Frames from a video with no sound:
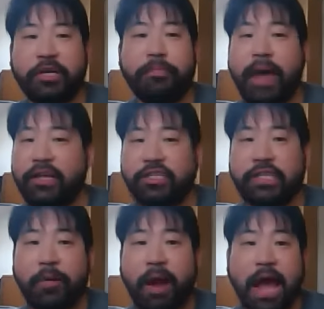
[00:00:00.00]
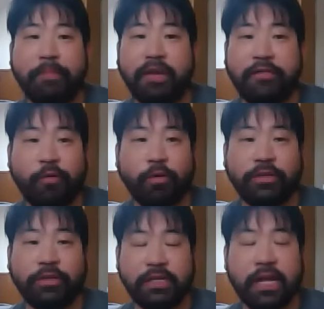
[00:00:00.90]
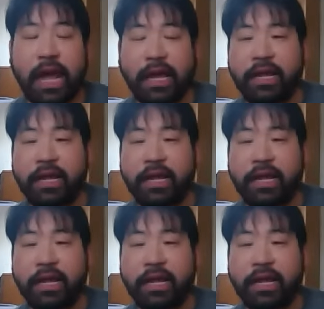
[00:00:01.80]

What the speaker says: matches they were hyping for tonight.